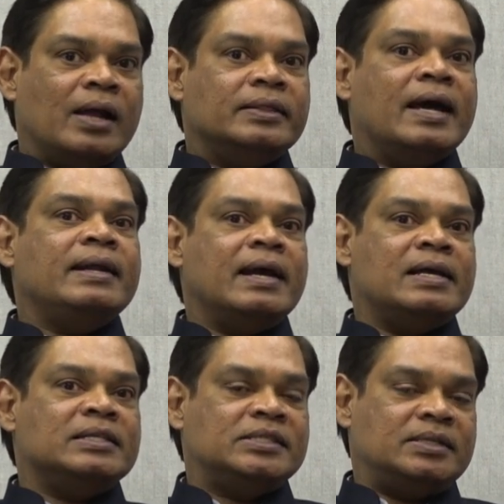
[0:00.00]
that
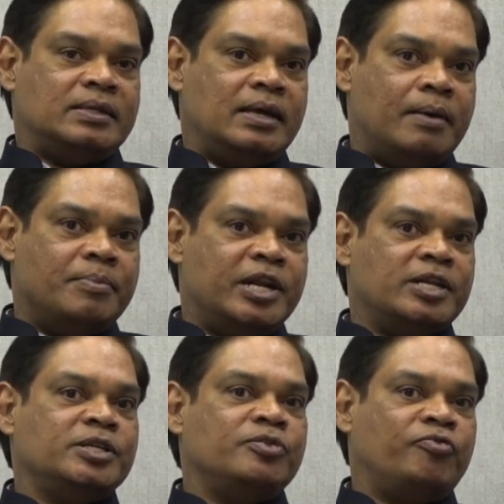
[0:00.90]
has
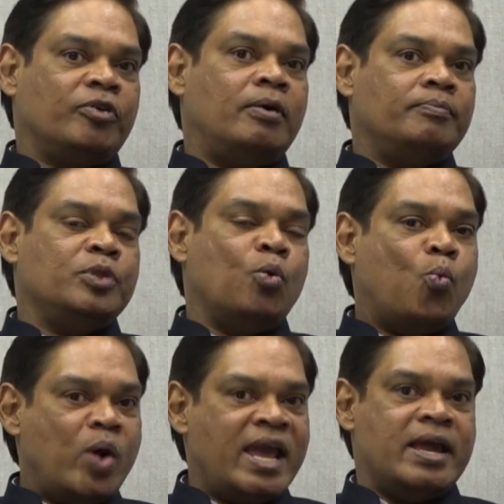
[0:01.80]
emanated from the
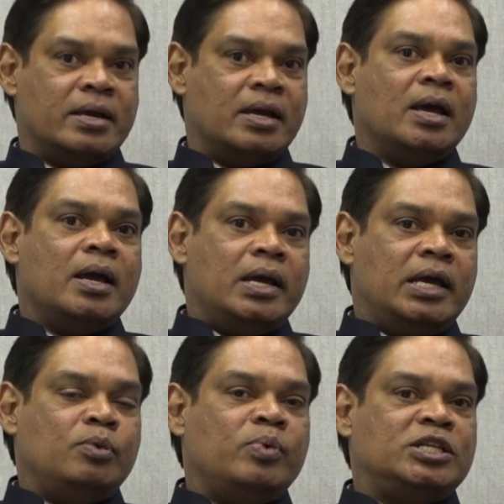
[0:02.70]
way
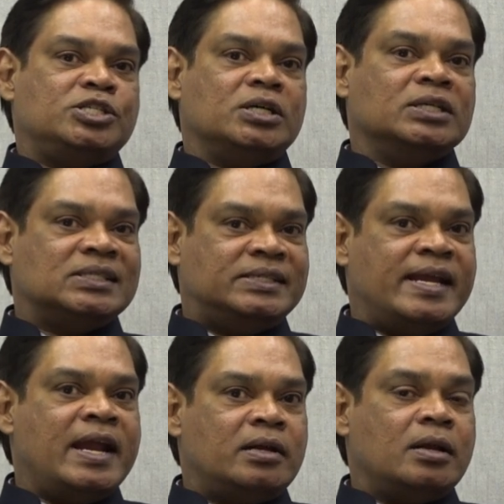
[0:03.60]
in which a
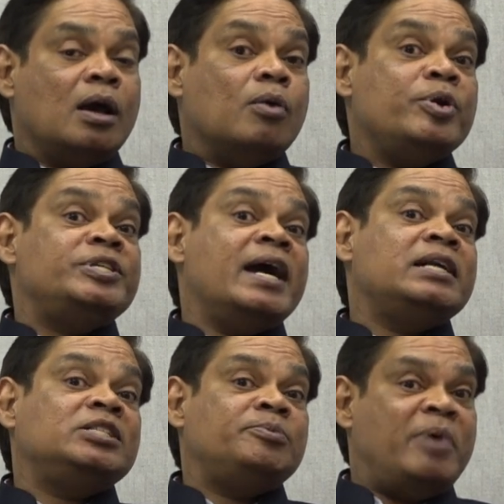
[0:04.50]
state which had
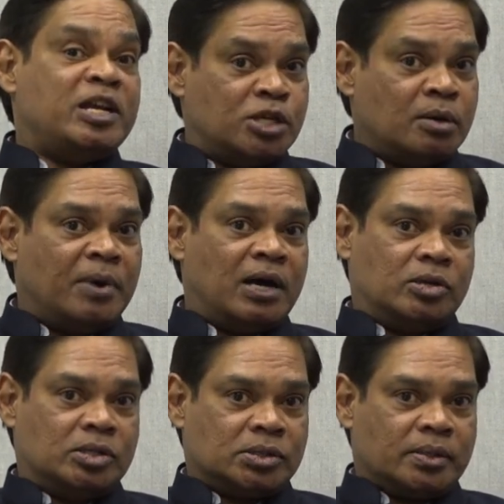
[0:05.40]
special
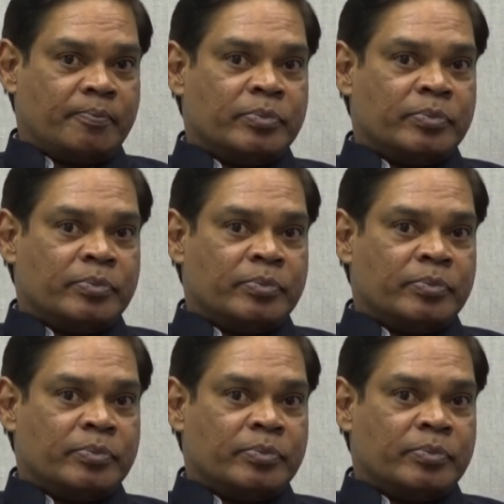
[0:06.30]
powers,